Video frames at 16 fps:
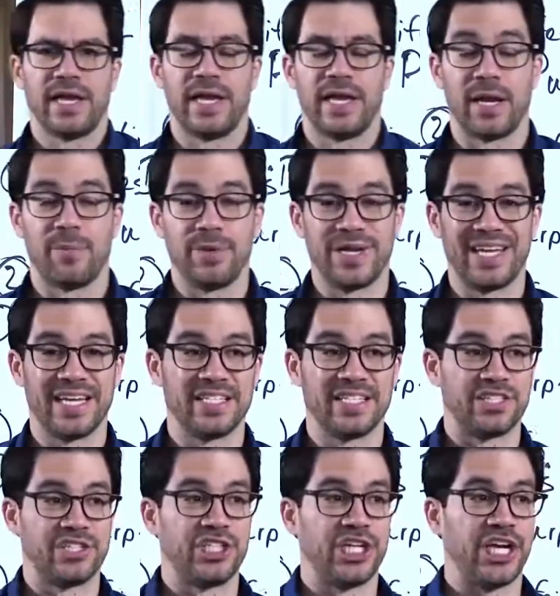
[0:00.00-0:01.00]
And I began
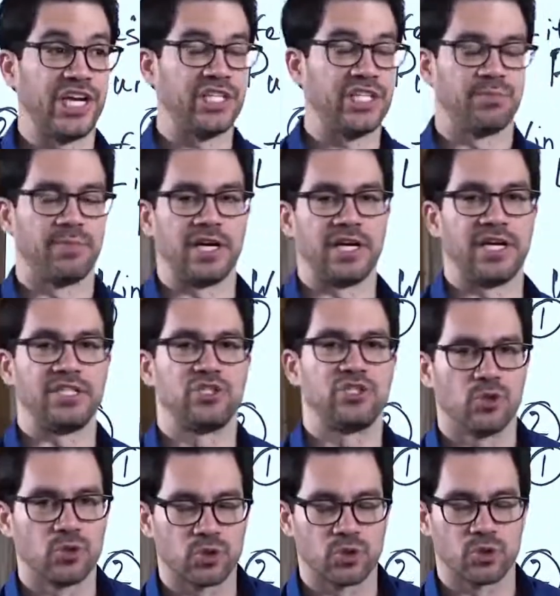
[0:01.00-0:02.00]
to change my
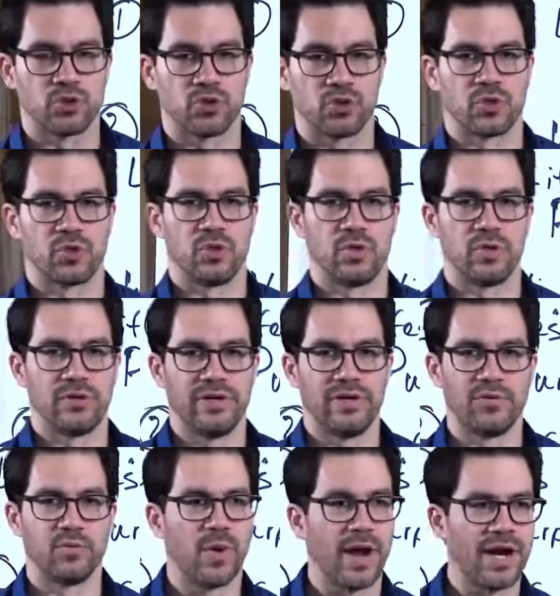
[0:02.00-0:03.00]
social circle.
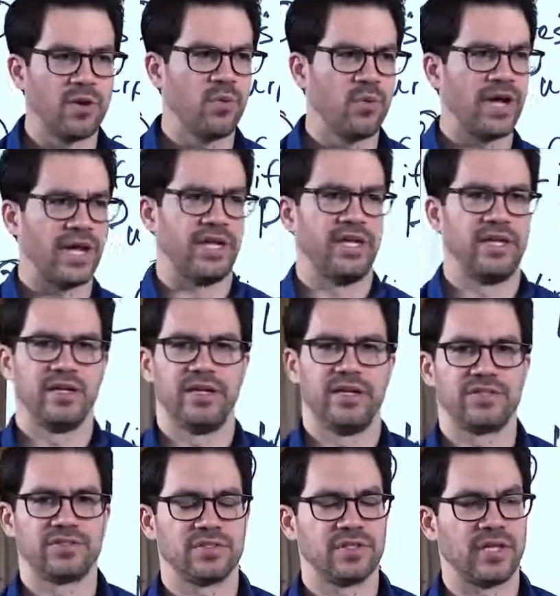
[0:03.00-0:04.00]
And right away,
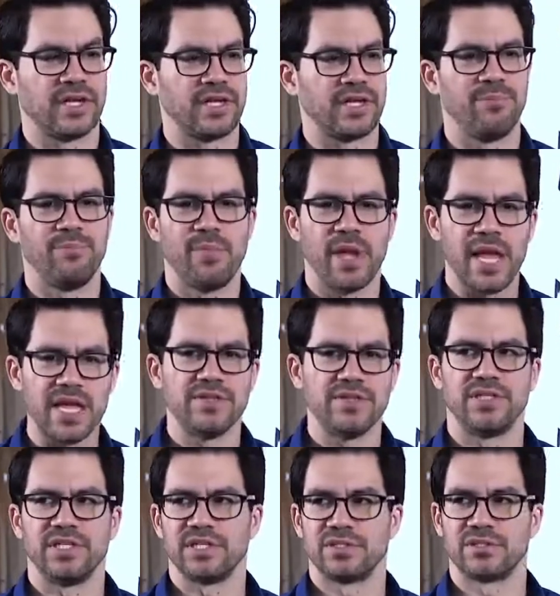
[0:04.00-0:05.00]
it's like amazing.